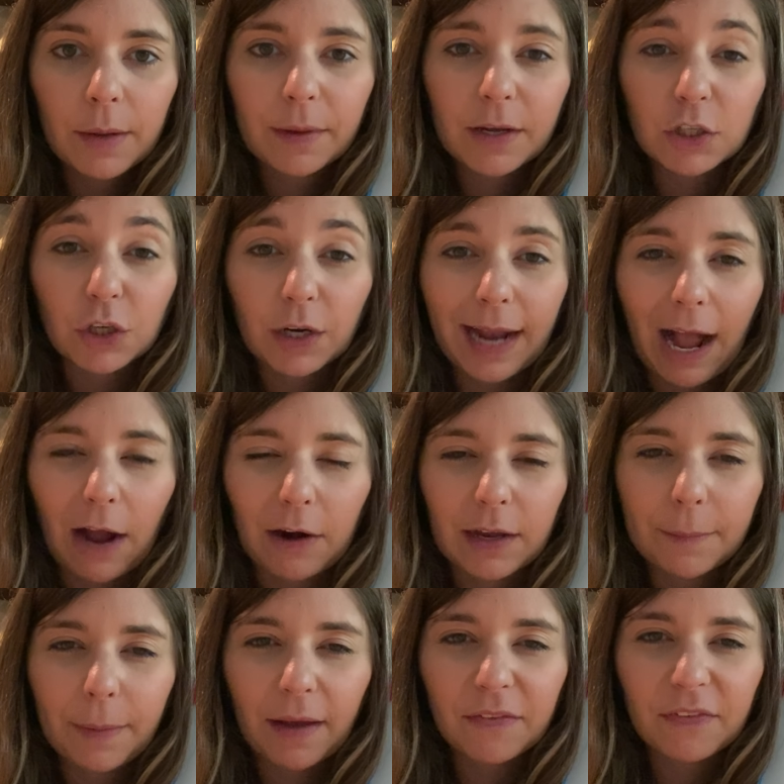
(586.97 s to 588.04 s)
Because you're
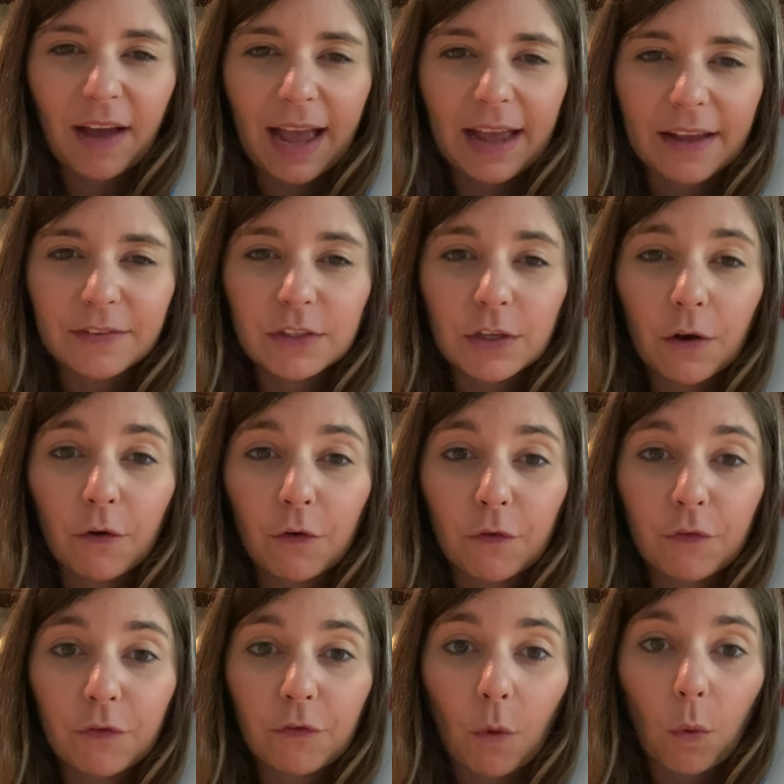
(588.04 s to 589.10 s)
counting by 5s
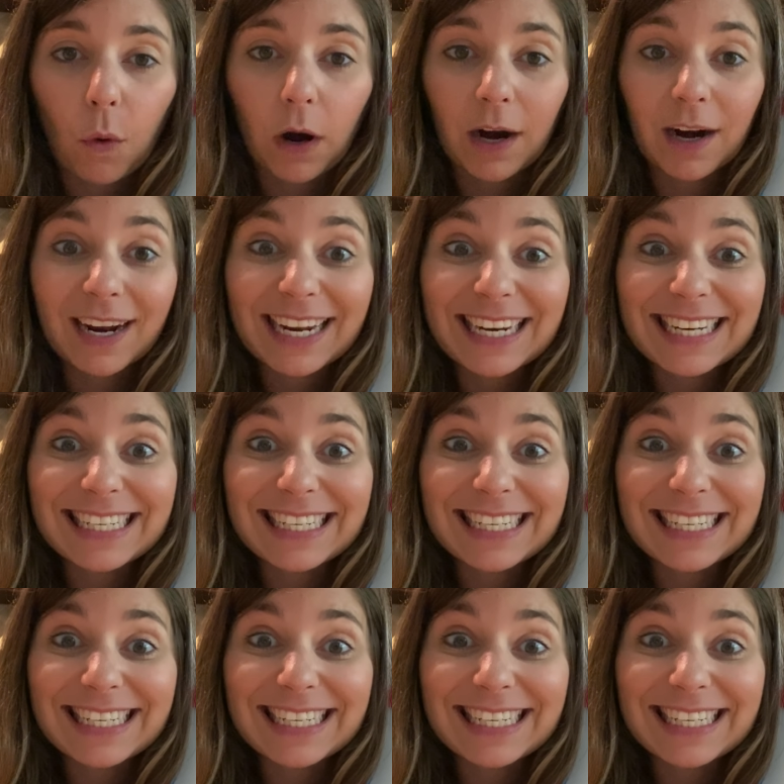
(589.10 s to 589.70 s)
4